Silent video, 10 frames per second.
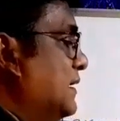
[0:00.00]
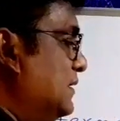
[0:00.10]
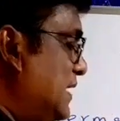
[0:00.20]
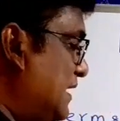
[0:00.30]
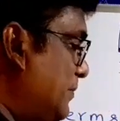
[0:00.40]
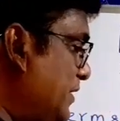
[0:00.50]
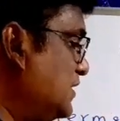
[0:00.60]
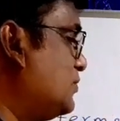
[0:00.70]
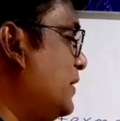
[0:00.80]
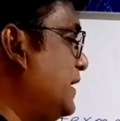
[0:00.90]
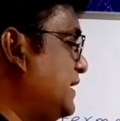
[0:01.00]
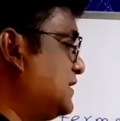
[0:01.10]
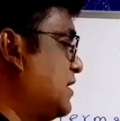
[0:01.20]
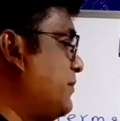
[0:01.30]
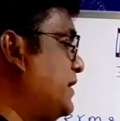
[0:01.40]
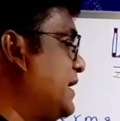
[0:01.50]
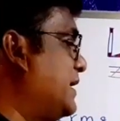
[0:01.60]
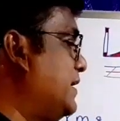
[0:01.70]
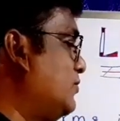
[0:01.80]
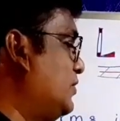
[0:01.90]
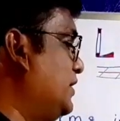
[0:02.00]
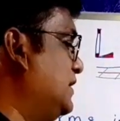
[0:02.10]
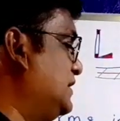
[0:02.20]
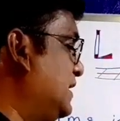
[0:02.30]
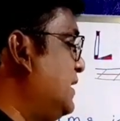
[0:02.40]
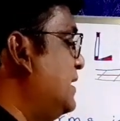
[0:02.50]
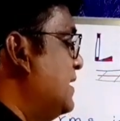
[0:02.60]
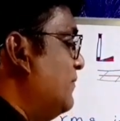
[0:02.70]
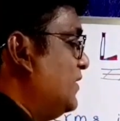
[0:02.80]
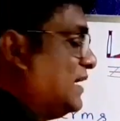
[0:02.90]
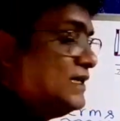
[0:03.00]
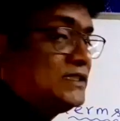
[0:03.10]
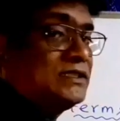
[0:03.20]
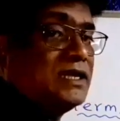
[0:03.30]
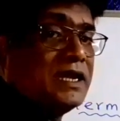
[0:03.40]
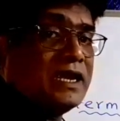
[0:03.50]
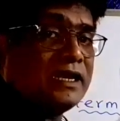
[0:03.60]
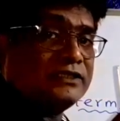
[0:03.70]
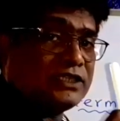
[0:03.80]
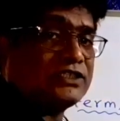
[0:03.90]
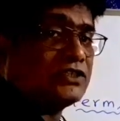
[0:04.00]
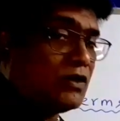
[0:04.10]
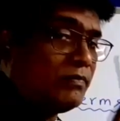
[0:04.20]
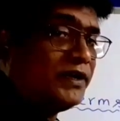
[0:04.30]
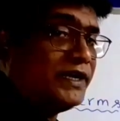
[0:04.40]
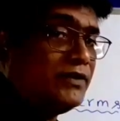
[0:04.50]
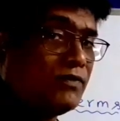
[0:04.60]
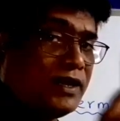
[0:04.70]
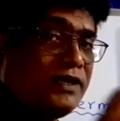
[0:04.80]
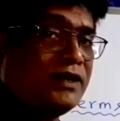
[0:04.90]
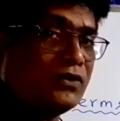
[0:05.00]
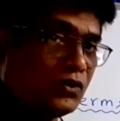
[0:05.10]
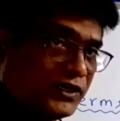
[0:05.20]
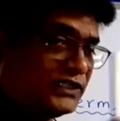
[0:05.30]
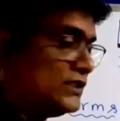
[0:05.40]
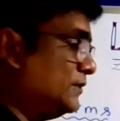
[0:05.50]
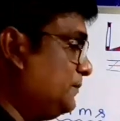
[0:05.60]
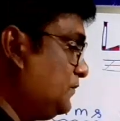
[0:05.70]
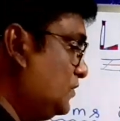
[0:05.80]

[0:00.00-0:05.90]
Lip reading: That means when it is coming again to the initial, that is just completing one rotation.